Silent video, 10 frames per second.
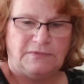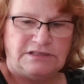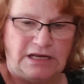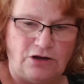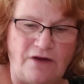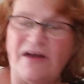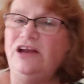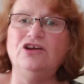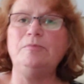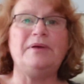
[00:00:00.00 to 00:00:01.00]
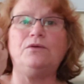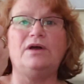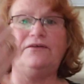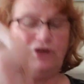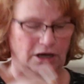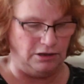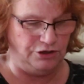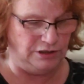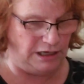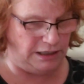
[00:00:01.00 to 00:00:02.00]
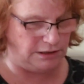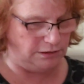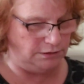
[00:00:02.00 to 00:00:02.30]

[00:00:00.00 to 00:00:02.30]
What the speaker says: Take it off, and you can pick whatever color you like.